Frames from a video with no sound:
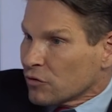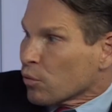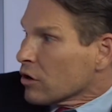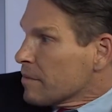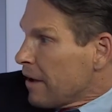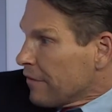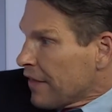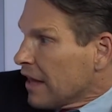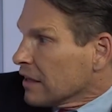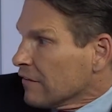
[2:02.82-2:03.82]
worry about
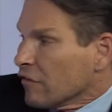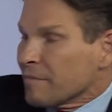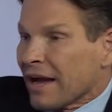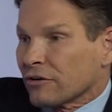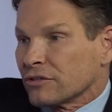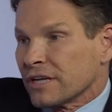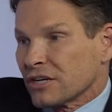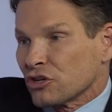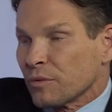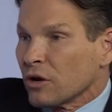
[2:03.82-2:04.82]
that level of macro
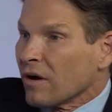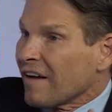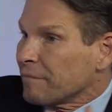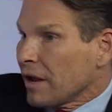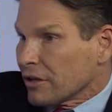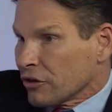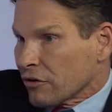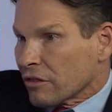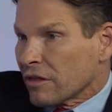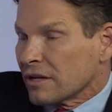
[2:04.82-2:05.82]
texture. We don't have
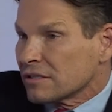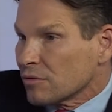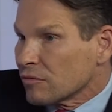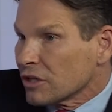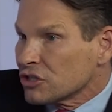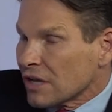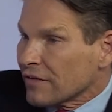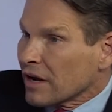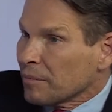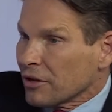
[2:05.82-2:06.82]
polyurethane, so we really just have
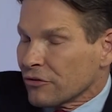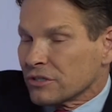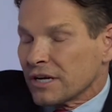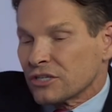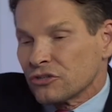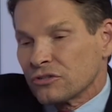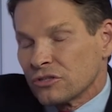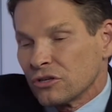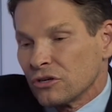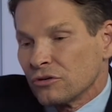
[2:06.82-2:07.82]
a couple other textures
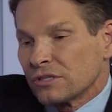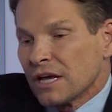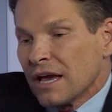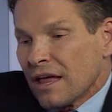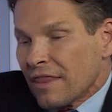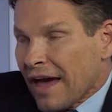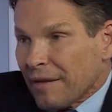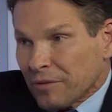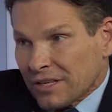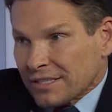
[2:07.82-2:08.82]
to use.
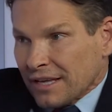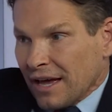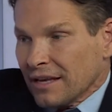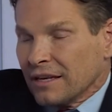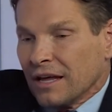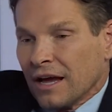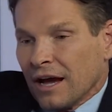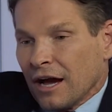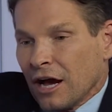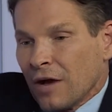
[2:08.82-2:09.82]
That being said,
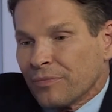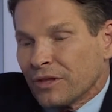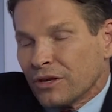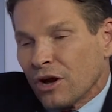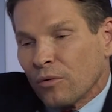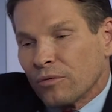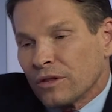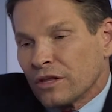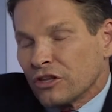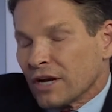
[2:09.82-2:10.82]
in the
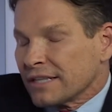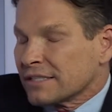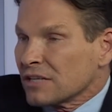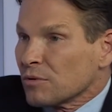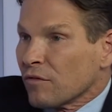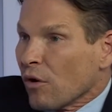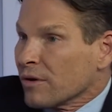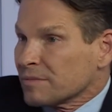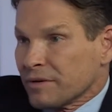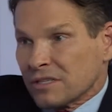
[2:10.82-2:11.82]
United States, we've
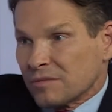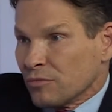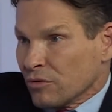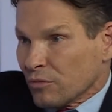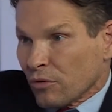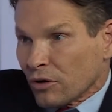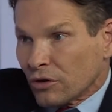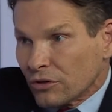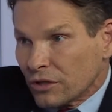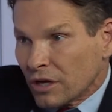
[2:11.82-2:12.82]
always been a smooth
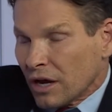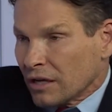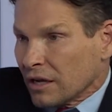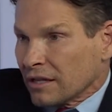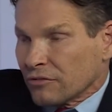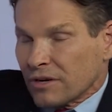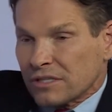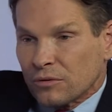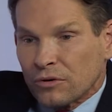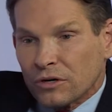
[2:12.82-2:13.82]
world, unlike the rest
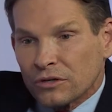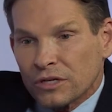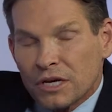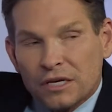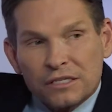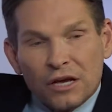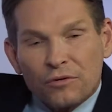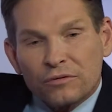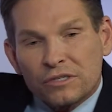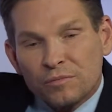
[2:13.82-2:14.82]
of the world.
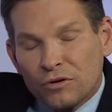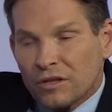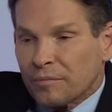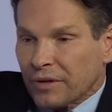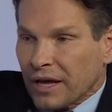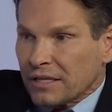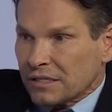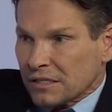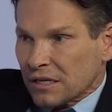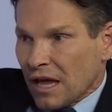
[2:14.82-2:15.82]
So smooth
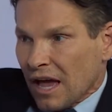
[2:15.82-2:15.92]
implants